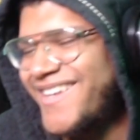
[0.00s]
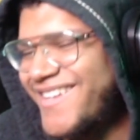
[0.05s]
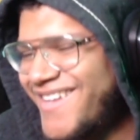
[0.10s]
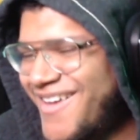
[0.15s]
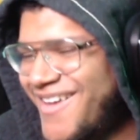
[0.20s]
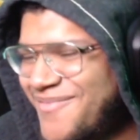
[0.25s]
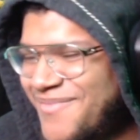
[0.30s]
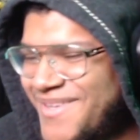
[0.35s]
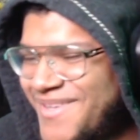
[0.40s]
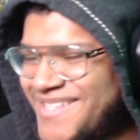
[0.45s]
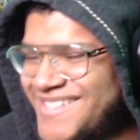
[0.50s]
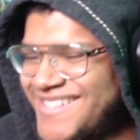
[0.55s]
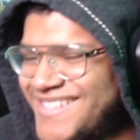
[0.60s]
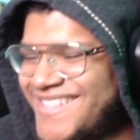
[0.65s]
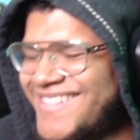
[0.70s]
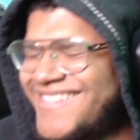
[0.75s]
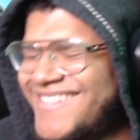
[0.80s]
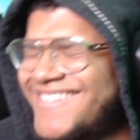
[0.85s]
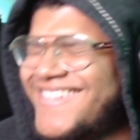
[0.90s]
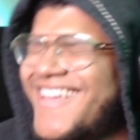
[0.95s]
I miss
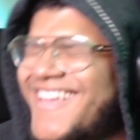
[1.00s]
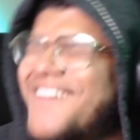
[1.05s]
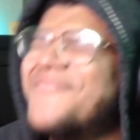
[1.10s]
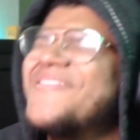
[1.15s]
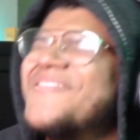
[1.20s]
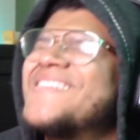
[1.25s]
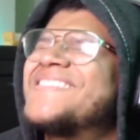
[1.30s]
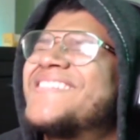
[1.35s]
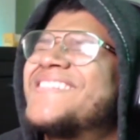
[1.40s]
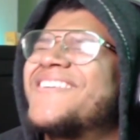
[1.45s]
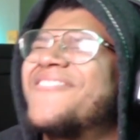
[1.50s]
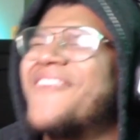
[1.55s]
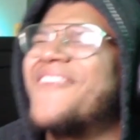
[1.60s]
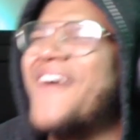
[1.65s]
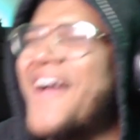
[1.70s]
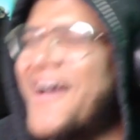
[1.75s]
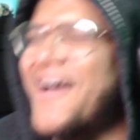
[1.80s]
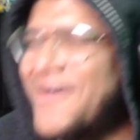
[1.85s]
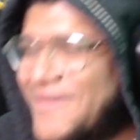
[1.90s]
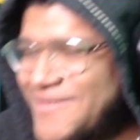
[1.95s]
it. I miss the
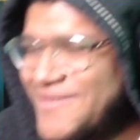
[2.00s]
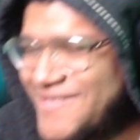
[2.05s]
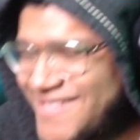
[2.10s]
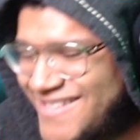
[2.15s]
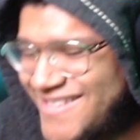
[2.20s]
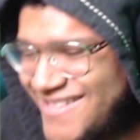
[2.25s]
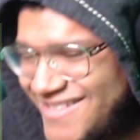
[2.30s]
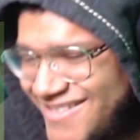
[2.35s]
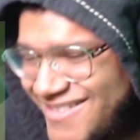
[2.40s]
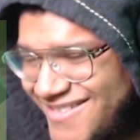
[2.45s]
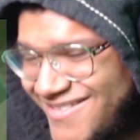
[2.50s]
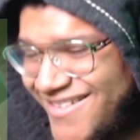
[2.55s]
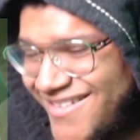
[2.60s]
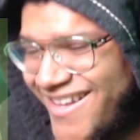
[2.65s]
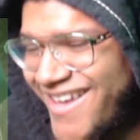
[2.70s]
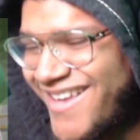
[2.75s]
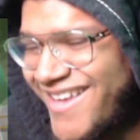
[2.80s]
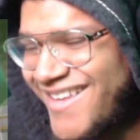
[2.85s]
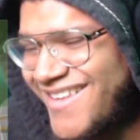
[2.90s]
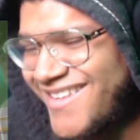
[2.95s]
growls.
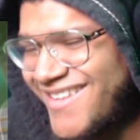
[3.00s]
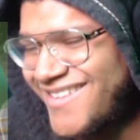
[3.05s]
Like,